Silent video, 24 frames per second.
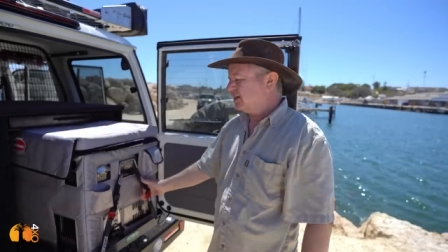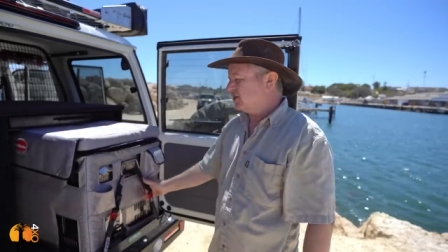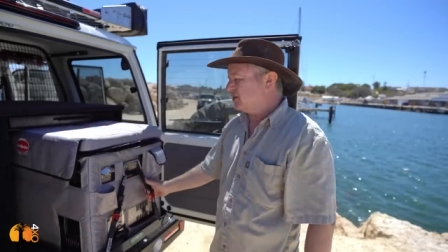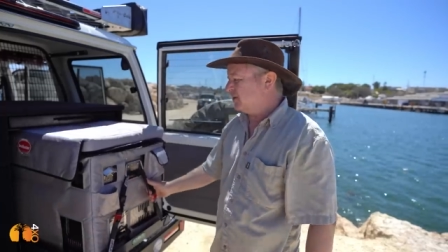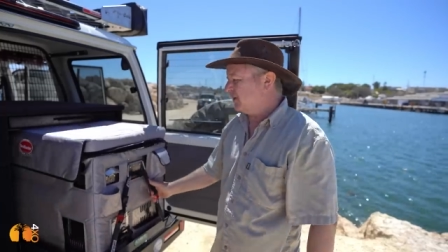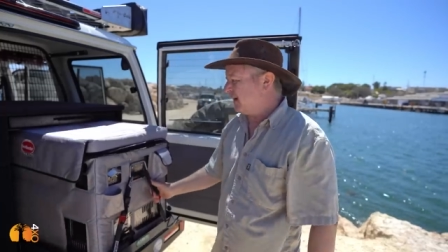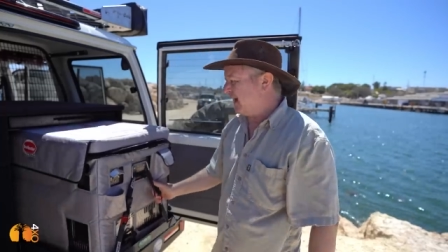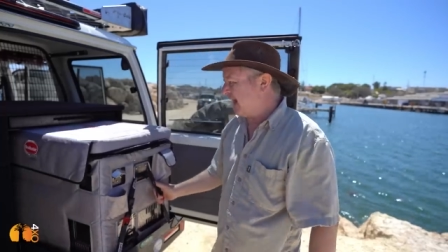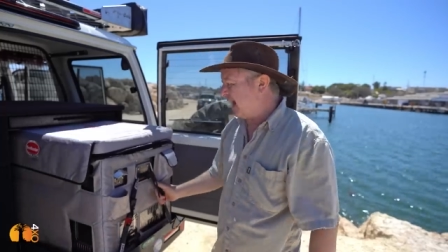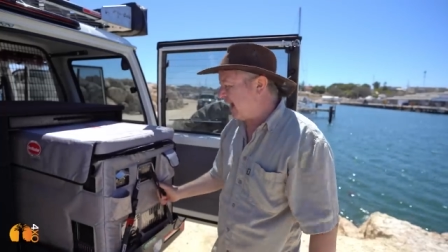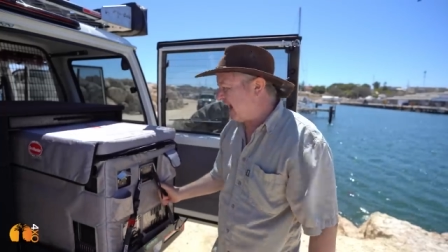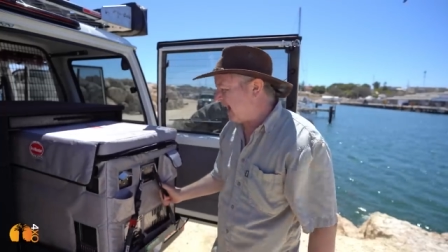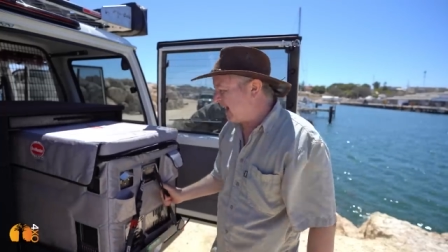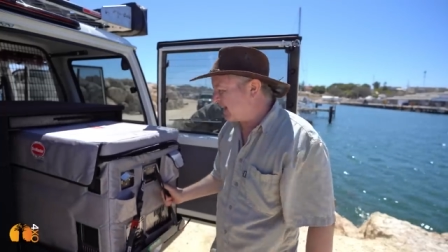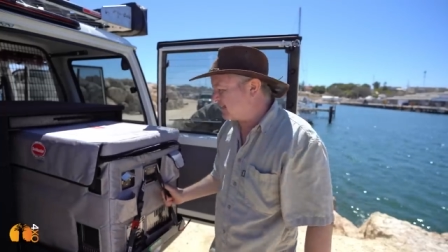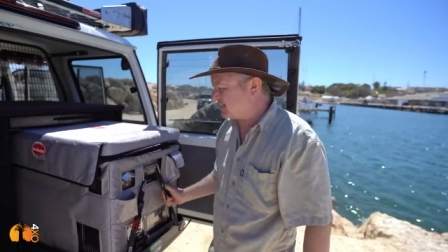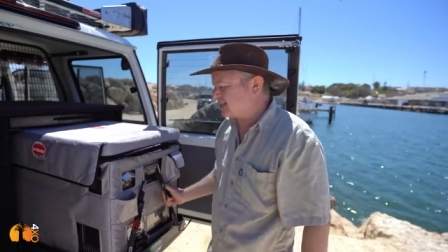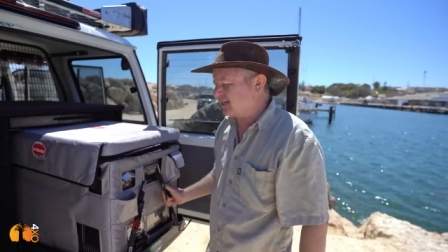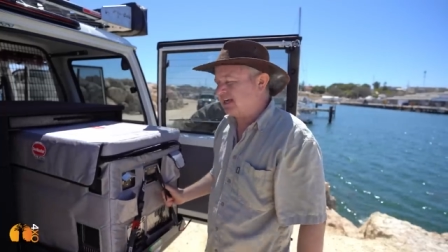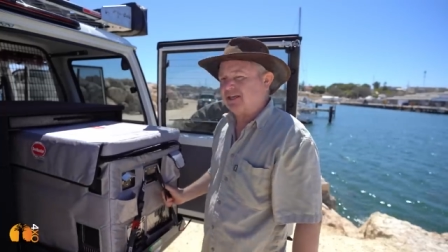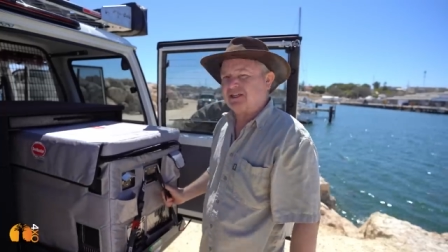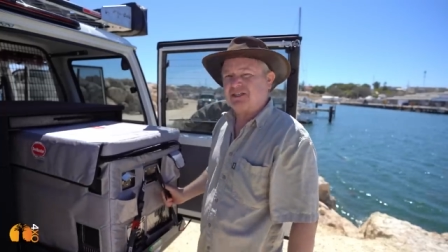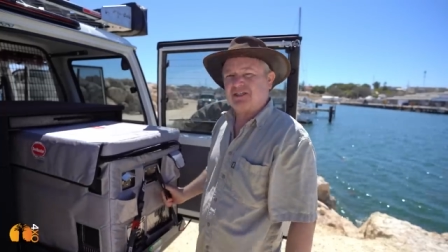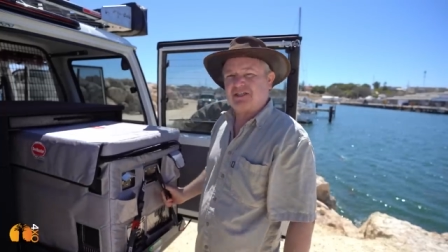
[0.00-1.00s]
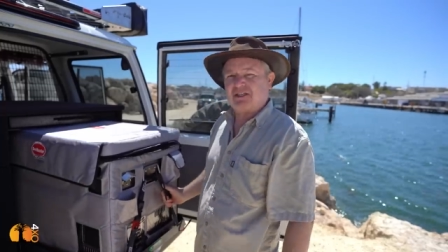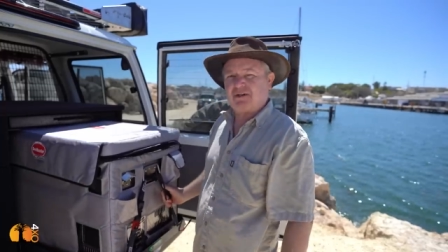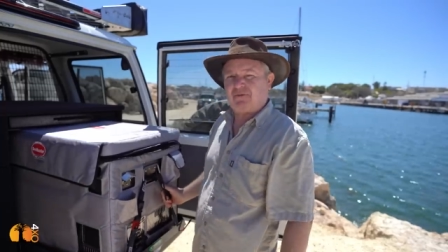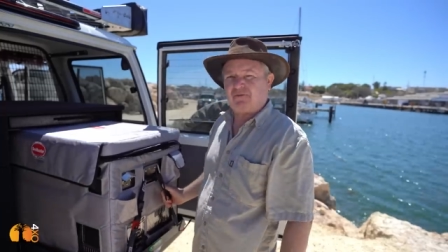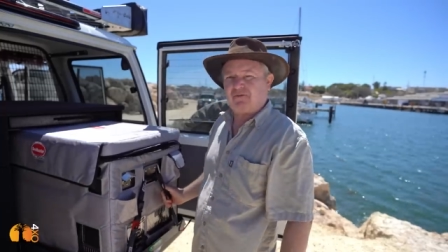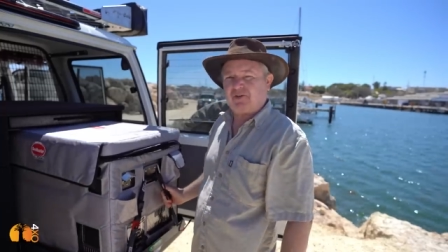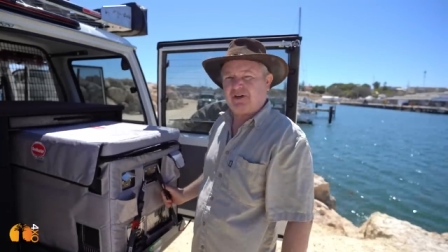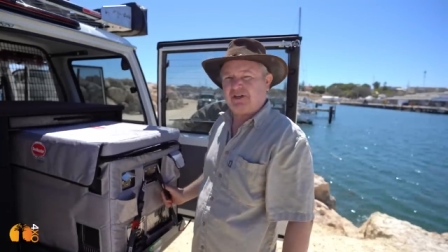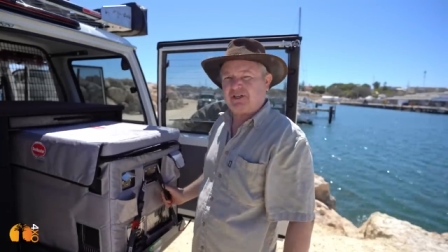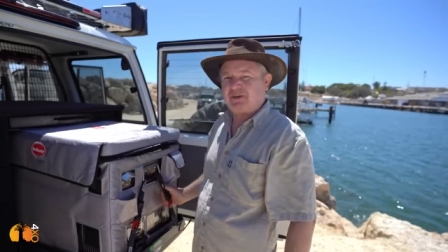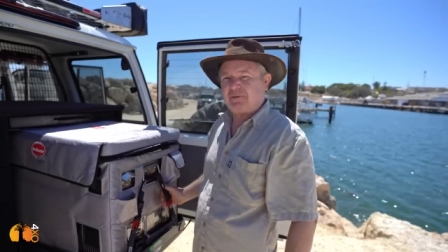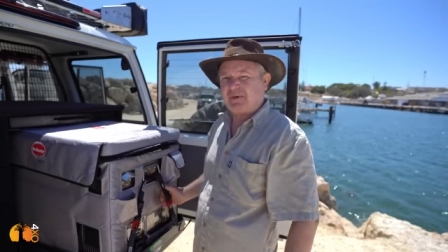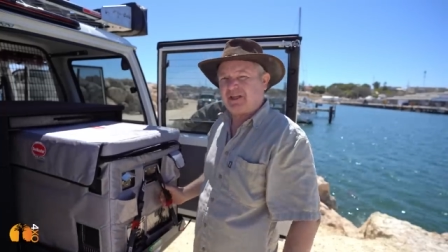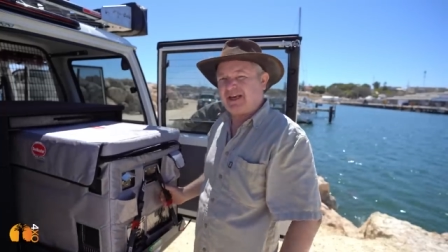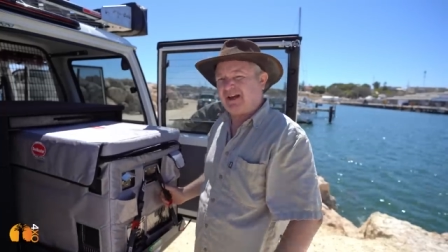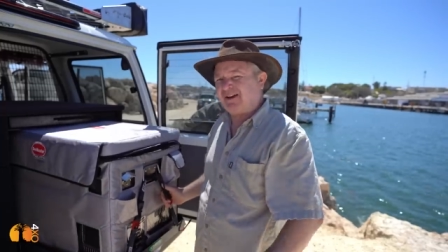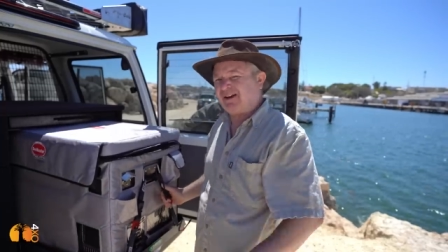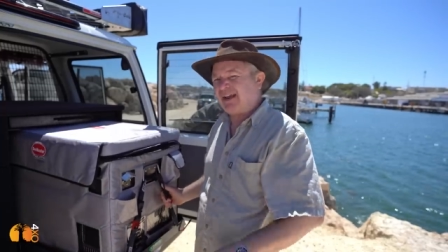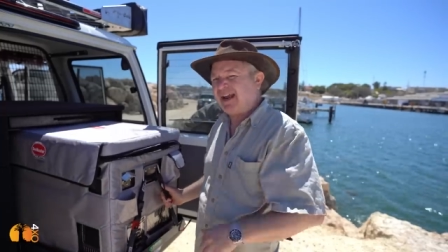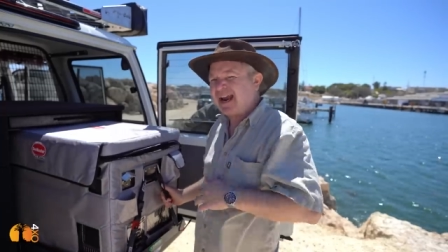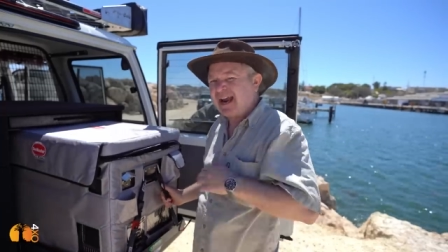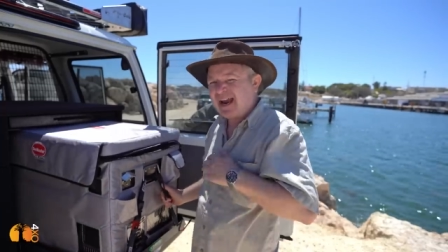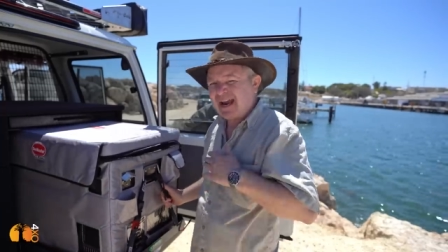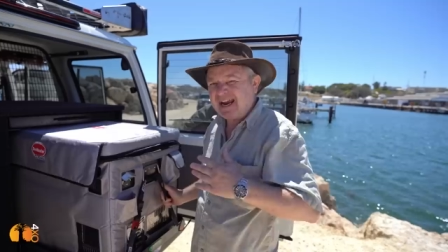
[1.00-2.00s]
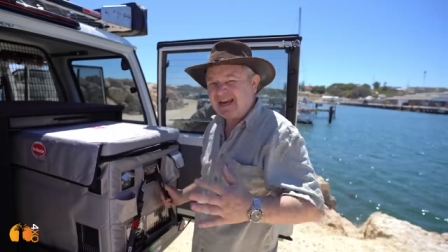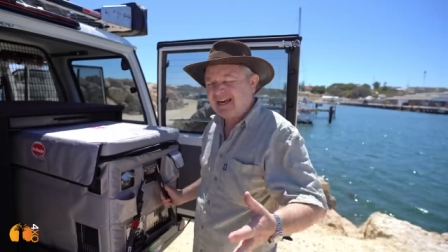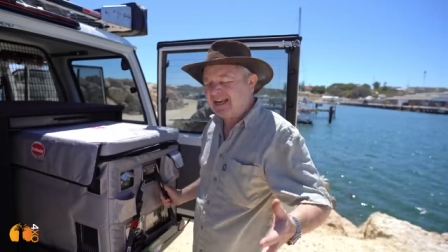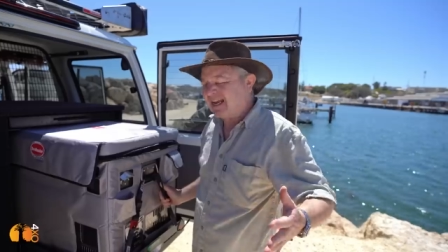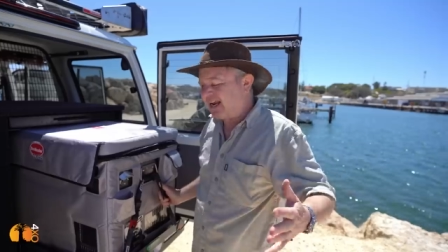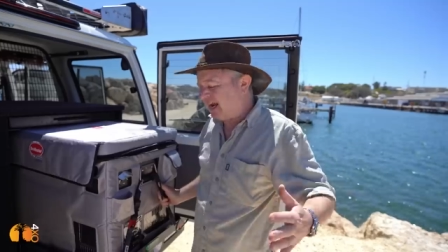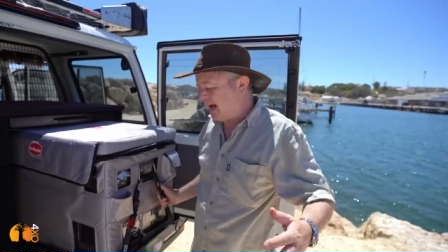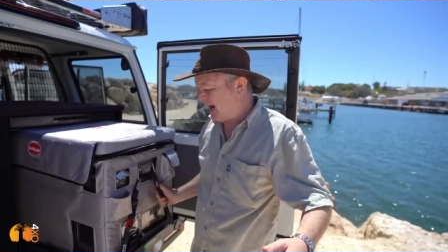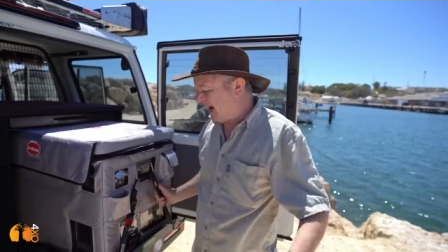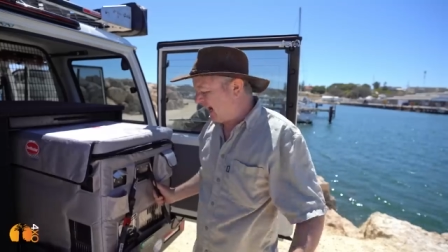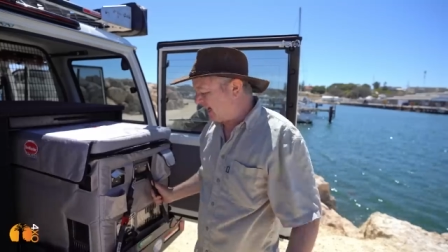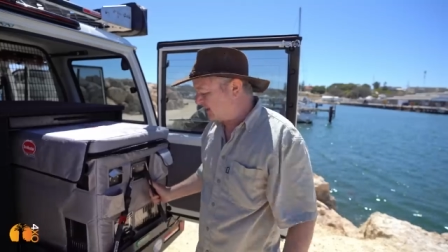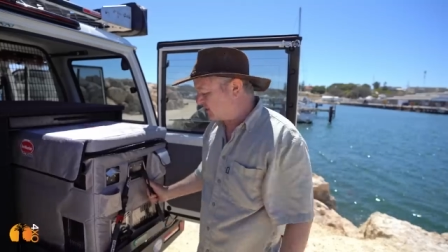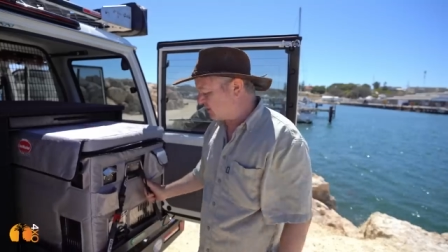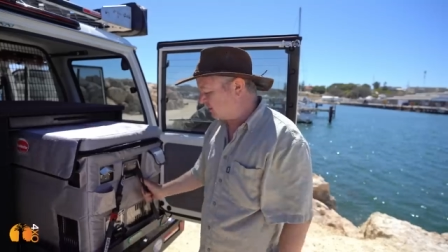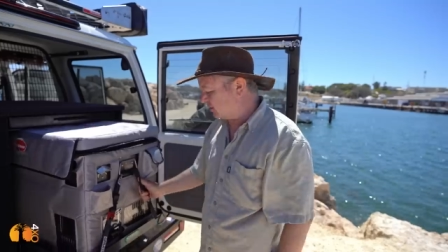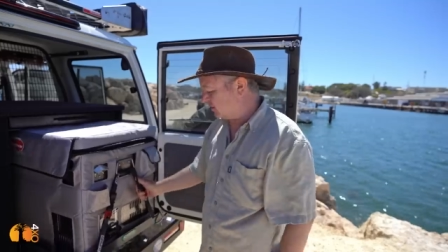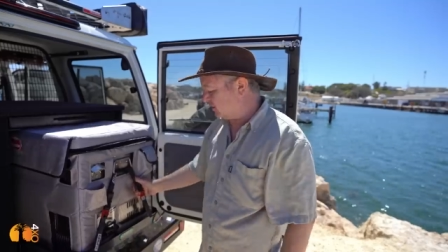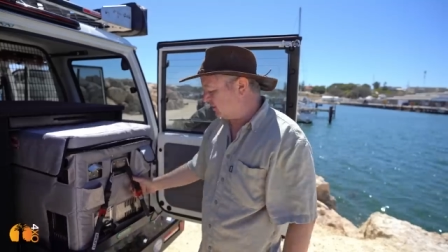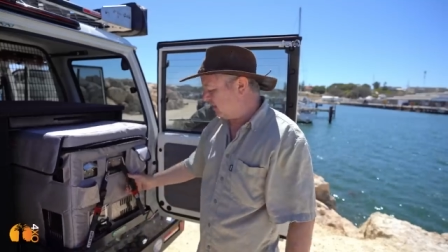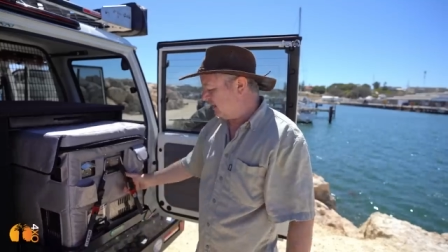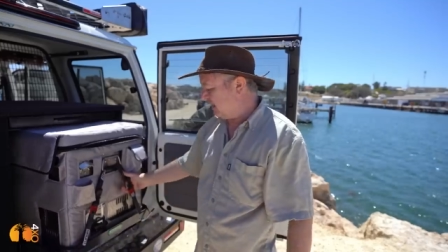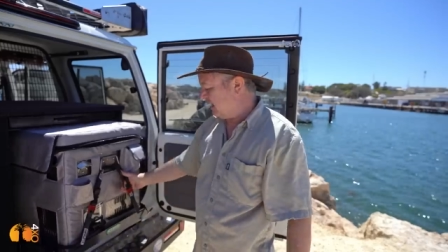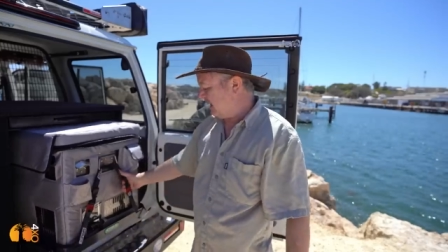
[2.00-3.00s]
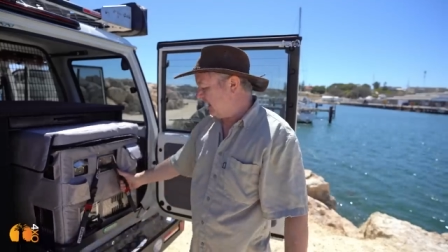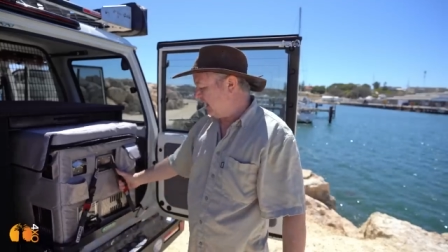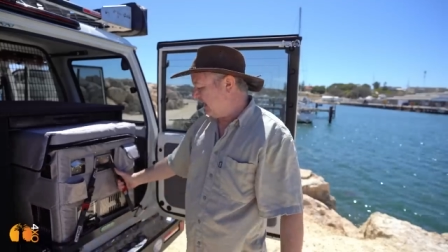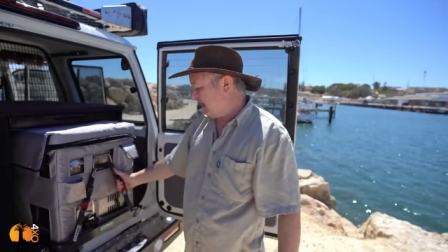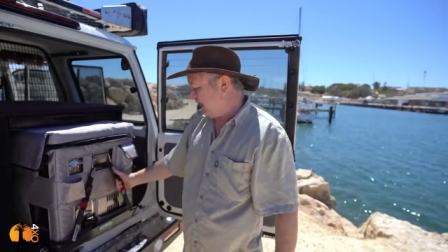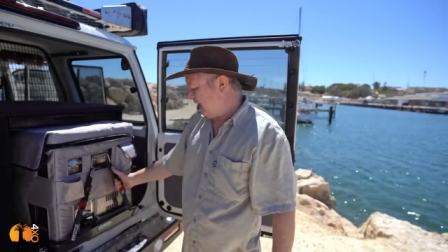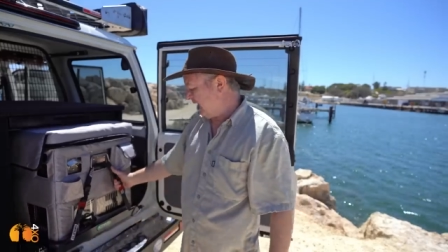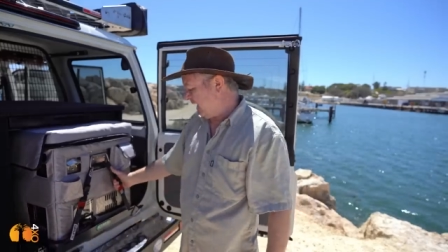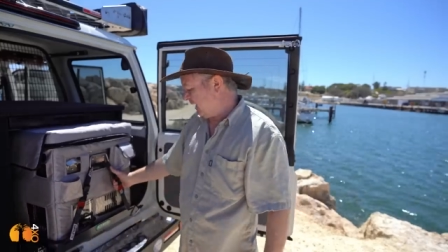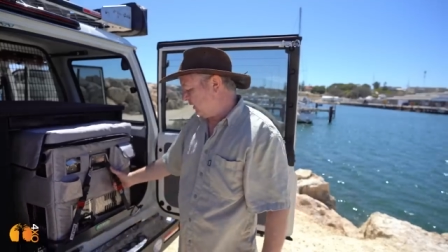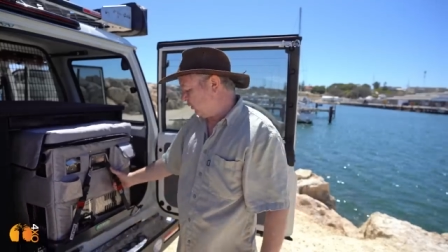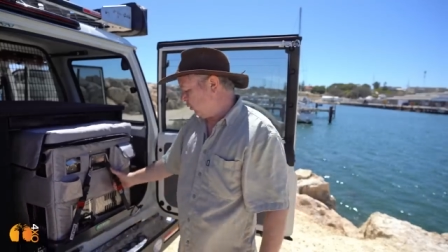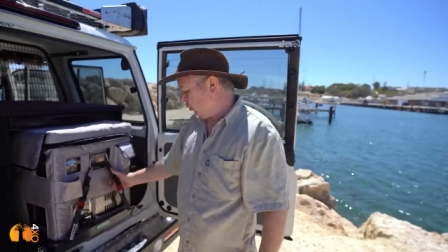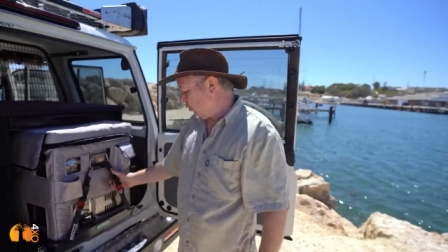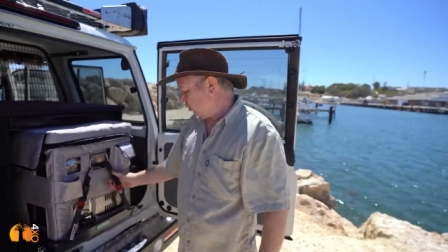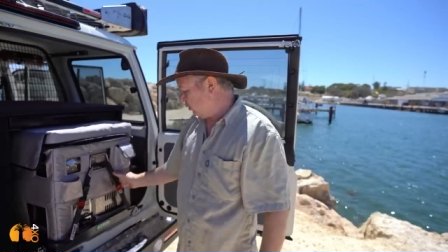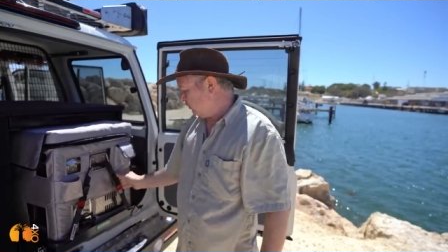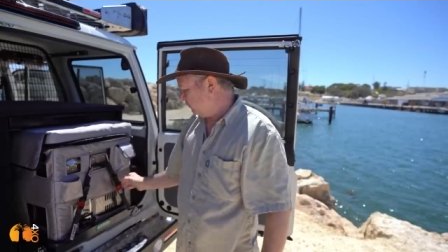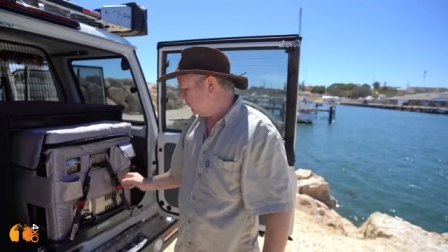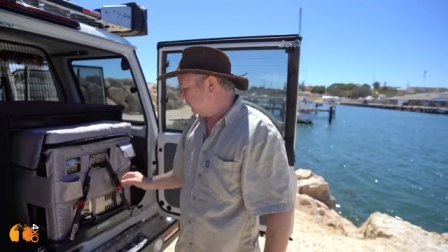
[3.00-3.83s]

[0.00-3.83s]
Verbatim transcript: to access the fridge without any hassle at all.